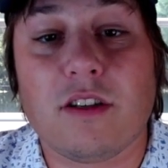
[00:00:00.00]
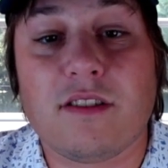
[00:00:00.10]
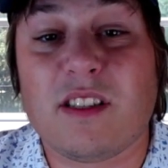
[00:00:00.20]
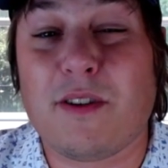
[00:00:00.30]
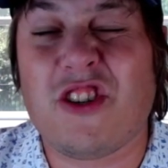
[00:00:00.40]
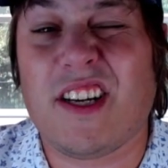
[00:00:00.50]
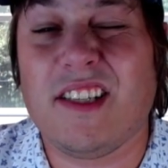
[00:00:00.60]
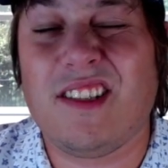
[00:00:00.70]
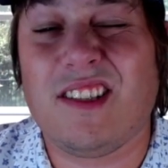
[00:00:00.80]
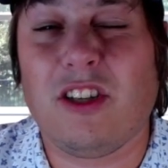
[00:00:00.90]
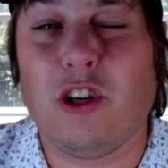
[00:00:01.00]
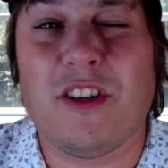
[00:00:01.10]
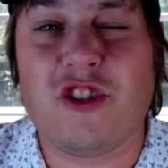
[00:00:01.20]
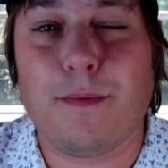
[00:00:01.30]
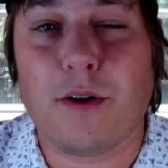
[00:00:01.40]
especially because he's a little bit
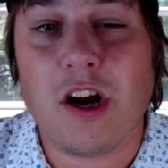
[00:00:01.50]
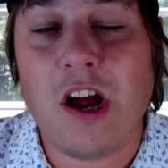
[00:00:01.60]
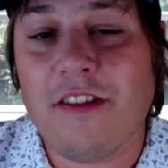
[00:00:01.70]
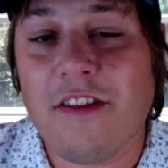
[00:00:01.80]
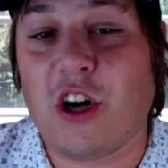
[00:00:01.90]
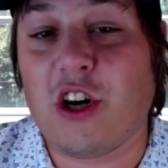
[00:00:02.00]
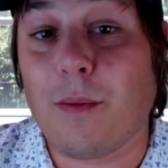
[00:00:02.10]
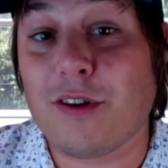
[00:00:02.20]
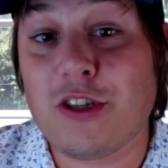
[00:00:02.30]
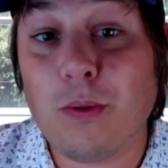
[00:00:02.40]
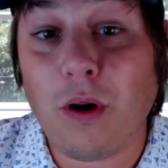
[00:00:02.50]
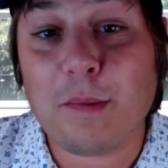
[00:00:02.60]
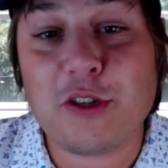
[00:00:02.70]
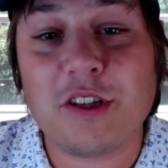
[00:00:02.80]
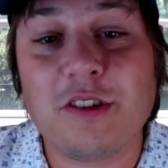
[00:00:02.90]
cheaper than our number two
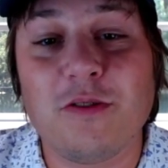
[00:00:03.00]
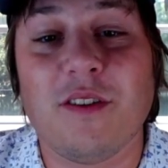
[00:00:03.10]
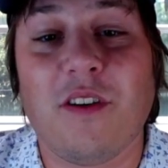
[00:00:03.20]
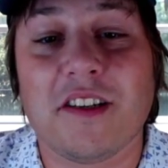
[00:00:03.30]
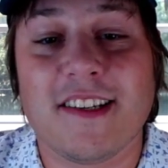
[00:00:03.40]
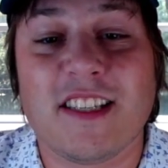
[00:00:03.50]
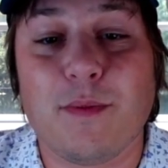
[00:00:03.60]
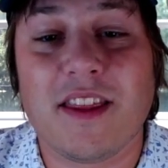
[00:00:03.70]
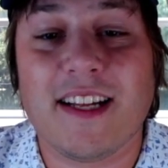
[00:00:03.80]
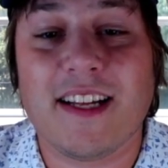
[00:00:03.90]
option, who's DeVonta Smith at